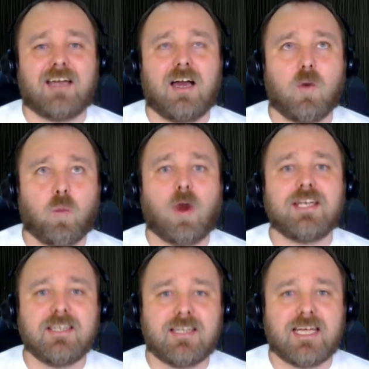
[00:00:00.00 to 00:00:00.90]

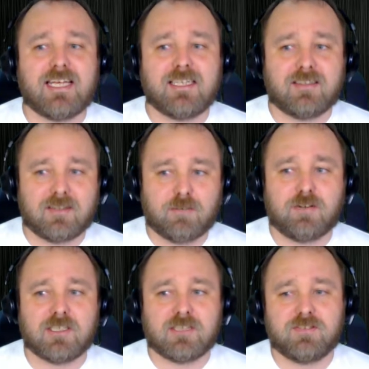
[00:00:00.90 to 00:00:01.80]
one day
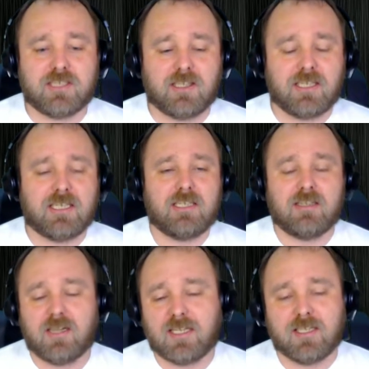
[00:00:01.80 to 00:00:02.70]
difference of a delay,
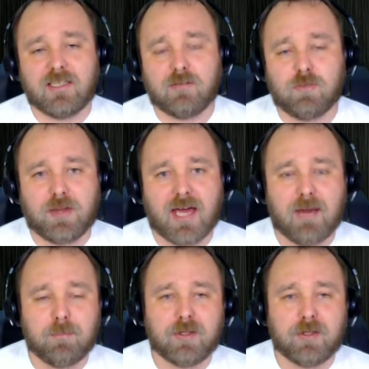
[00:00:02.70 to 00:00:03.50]
I can live with that.